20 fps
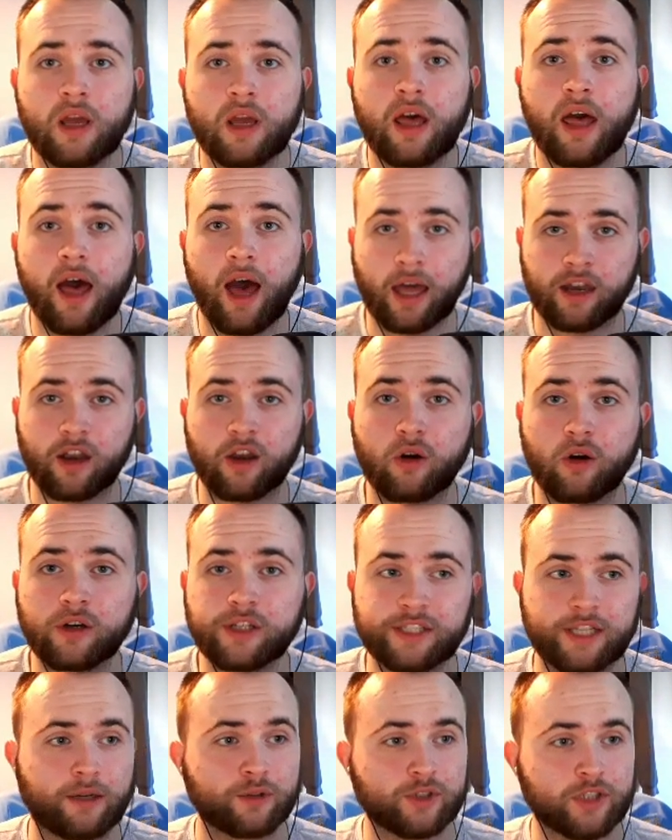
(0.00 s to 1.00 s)
And a
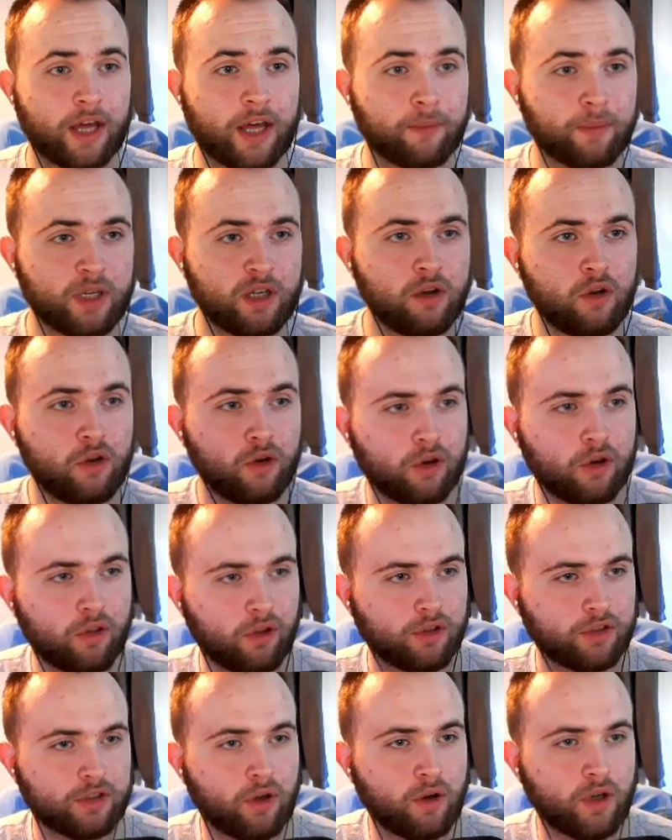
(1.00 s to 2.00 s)
nice house of that. I mean, look at the
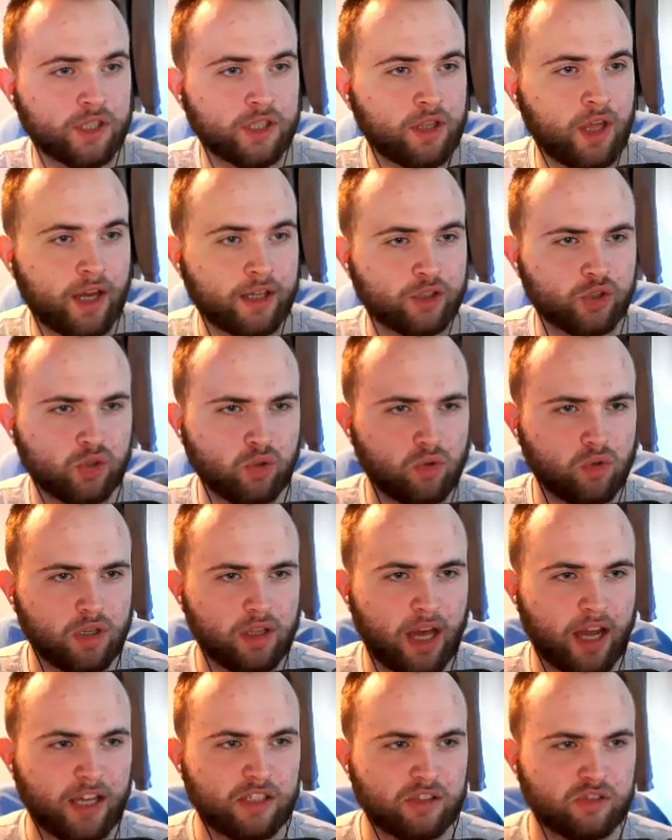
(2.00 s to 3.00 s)
size of that. Surely
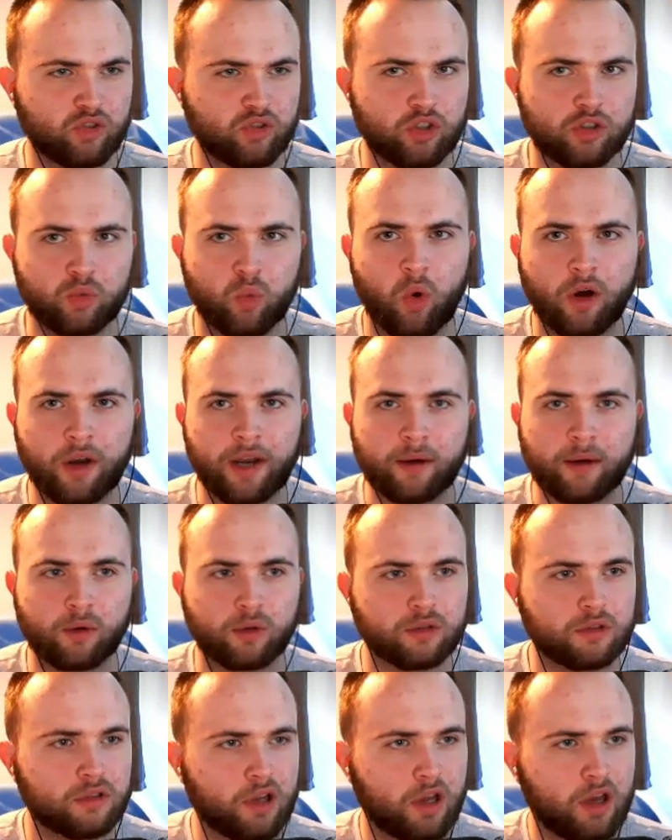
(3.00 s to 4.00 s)
that isn't just one
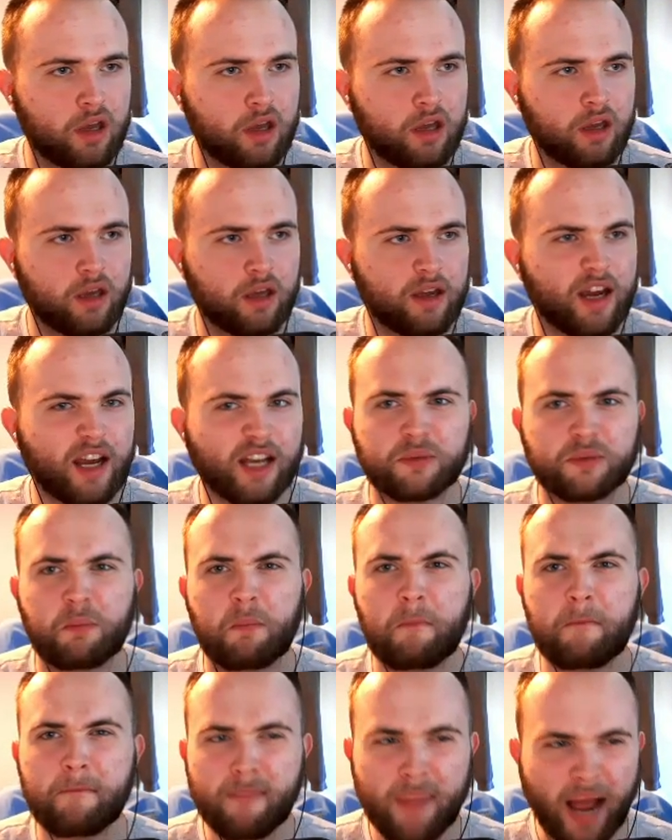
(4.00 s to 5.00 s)
house. That's
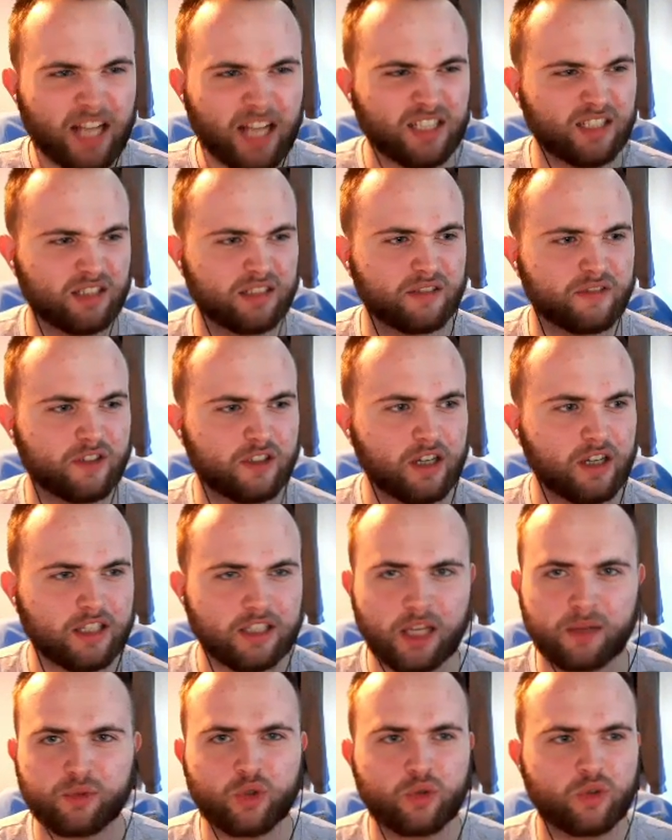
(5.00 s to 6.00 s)
massive. It's
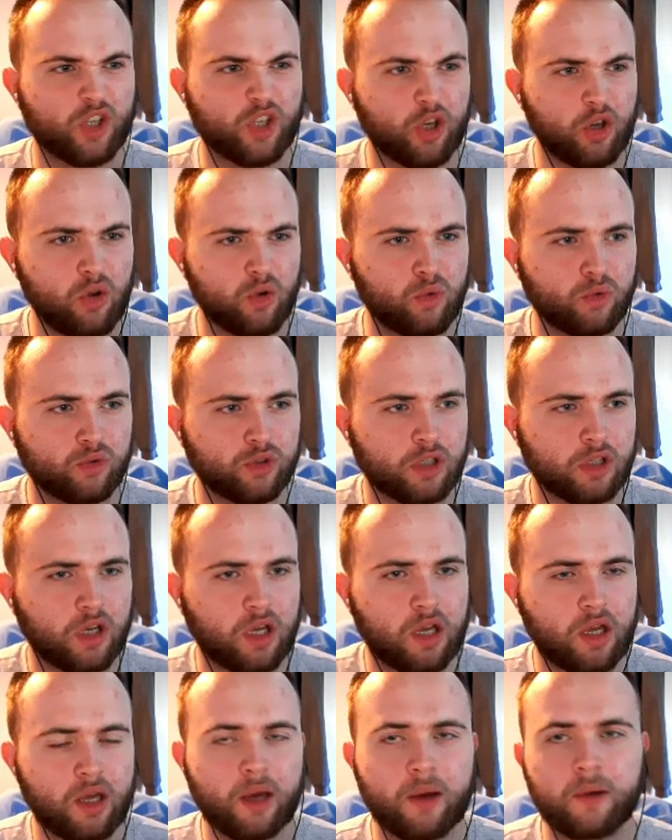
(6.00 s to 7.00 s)
absolutely huge.
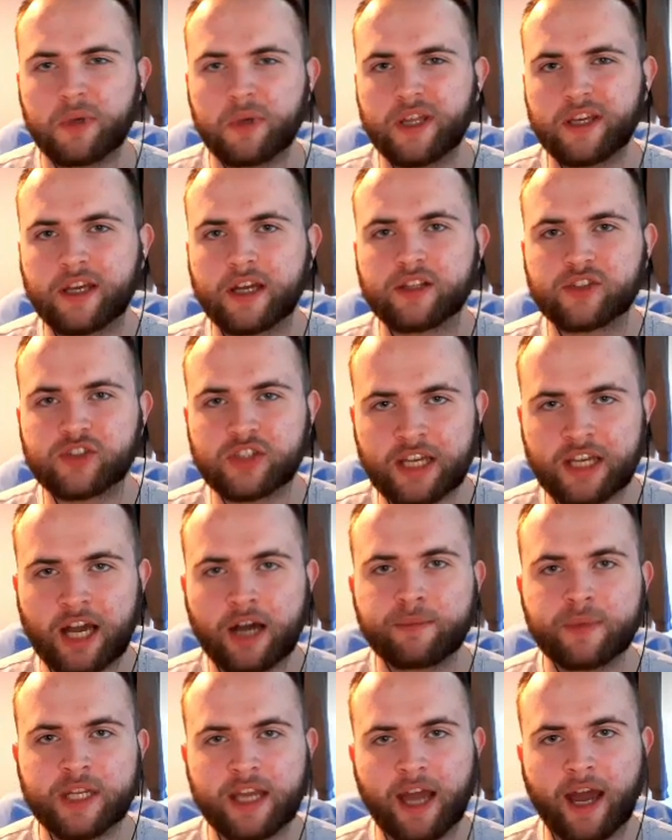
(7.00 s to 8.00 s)
Then again, seeing how
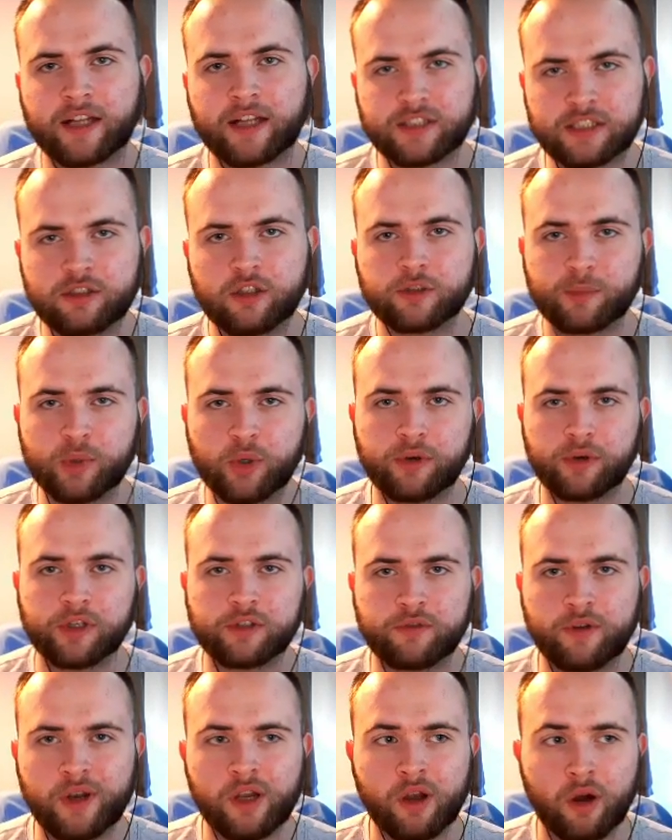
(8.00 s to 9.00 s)
many ads he does put in his
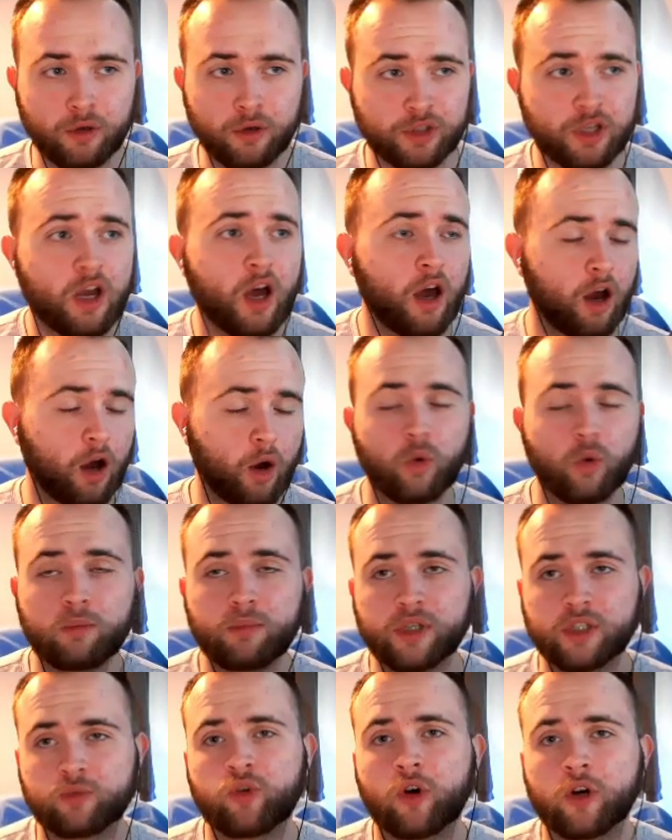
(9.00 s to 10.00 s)
videos, I wouldn't be
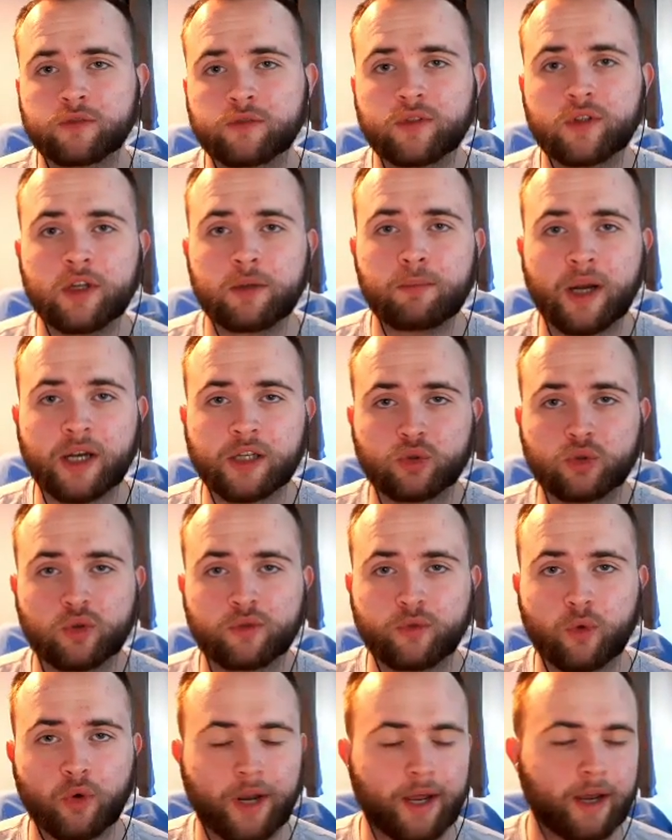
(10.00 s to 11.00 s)
surprised if he did manage to
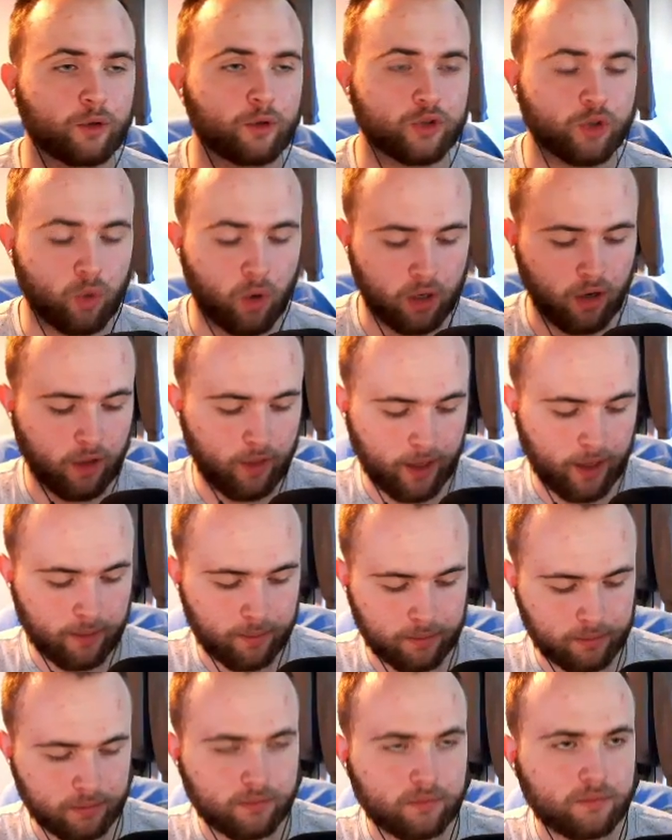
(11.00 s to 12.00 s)
afford a house quite like
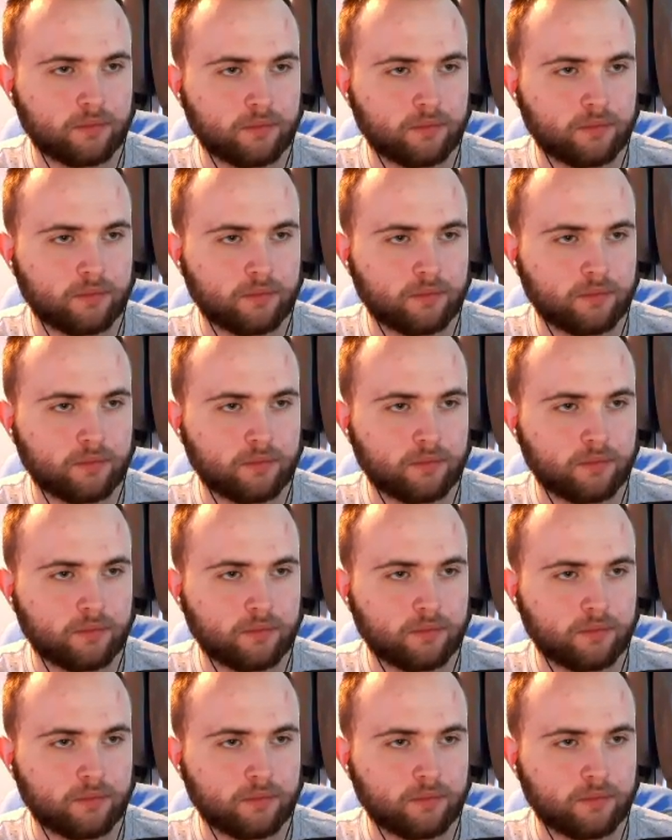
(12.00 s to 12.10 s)
that.